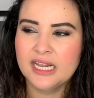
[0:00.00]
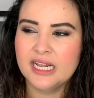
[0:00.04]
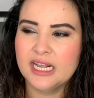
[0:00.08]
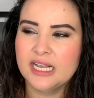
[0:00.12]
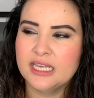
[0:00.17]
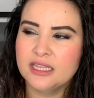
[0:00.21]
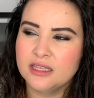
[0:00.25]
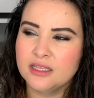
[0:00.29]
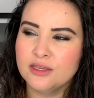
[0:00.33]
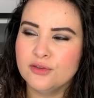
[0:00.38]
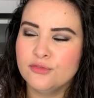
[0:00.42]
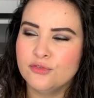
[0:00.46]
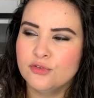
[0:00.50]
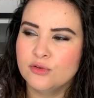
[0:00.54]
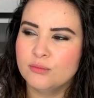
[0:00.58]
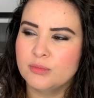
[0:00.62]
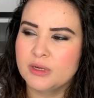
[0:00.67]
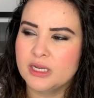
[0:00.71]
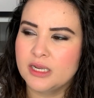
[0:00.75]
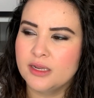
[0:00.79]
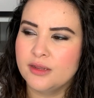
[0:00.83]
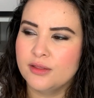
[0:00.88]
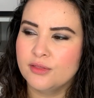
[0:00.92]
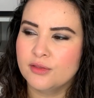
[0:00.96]
I think for
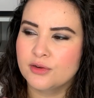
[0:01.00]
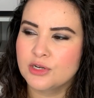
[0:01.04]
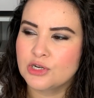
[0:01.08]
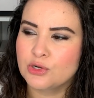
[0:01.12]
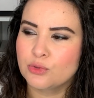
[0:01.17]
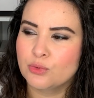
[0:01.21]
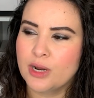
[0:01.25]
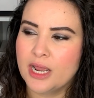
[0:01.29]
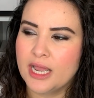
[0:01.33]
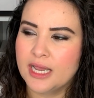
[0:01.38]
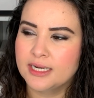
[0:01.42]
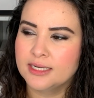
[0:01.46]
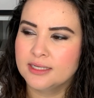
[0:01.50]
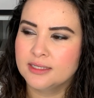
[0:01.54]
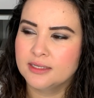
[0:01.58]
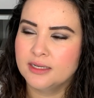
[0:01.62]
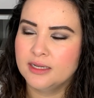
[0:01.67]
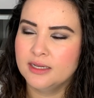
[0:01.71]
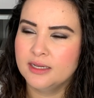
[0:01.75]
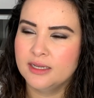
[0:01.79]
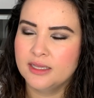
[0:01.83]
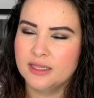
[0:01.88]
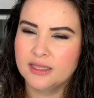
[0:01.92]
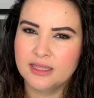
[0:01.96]
me, the trend
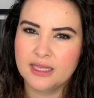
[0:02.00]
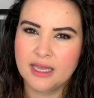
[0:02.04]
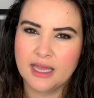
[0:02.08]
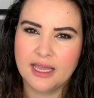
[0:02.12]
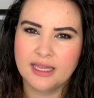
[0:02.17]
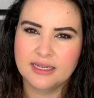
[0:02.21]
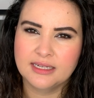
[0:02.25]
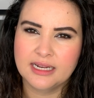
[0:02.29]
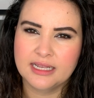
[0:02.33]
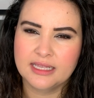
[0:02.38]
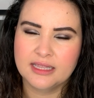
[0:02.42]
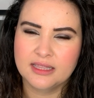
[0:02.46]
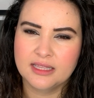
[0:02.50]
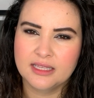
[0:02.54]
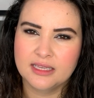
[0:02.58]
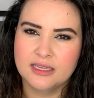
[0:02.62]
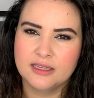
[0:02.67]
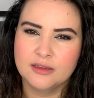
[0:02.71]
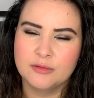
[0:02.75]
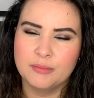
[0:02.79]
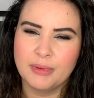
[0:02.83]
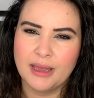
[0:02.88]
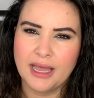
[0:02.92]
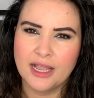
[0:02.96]
that I
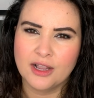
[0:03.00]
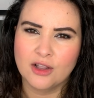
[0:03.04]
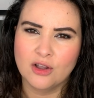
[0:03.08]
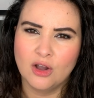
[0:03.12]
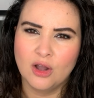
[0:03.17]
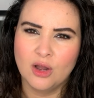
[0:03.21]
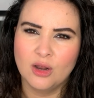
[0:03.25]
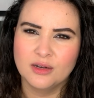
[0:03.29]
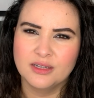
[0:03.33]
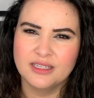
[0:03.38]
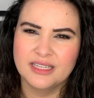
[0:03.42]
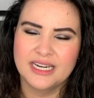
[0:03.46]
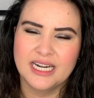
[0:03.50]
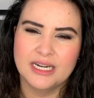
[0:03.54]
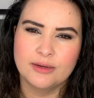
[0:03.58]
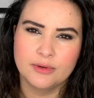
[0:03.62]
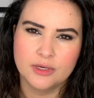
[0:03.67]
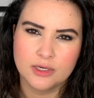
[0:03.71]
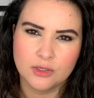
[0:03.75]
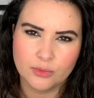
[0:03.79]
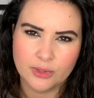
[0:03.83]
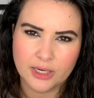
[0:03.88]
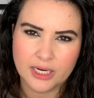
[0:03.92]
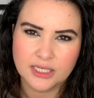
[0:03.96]
think back on that I
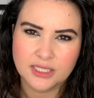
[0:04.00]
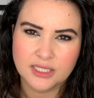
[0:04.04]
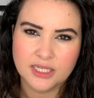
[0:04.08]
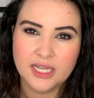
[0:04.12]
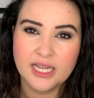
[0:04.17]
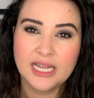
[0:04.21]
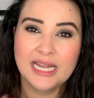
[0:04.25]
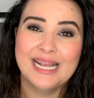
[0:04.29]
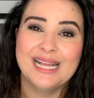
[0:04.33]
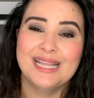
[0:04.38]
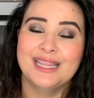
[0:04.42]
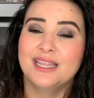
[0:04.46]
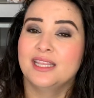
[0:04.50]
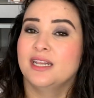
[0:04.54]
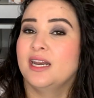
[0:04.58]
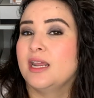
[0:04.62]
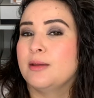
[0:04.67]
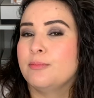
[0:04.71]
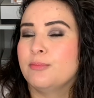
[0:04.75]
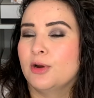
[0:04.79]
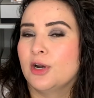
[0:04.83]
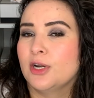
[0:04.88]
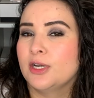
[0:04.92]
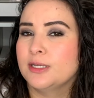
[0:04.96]
regret that
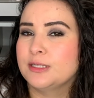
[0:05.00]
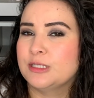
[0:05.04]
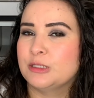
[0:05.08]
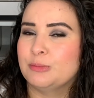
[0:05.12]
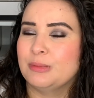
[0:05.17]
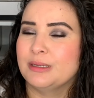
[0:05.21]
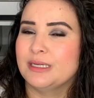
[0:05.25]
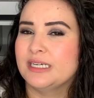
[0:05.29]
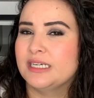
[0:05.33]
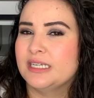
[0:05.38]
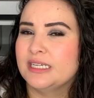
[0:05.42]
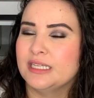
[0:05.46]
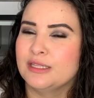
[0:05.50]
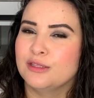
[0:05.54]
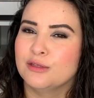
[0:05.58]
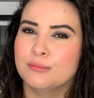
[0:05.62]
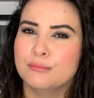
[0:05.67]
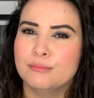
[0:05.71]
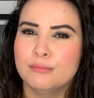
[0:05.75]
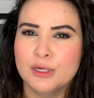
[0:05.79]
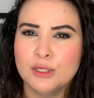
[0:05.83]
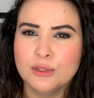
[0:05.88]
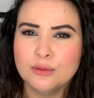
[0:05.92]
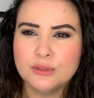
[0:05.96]
I participated in the
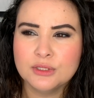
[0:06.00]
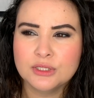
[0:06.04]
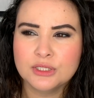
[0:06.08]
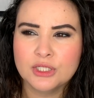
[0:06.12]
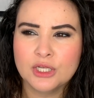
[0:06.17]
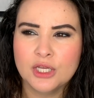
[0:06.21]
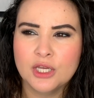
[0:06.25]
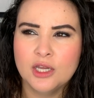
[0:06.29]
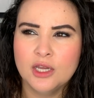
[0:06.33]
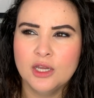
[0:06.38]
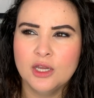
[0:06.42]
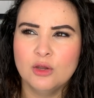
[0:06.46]
most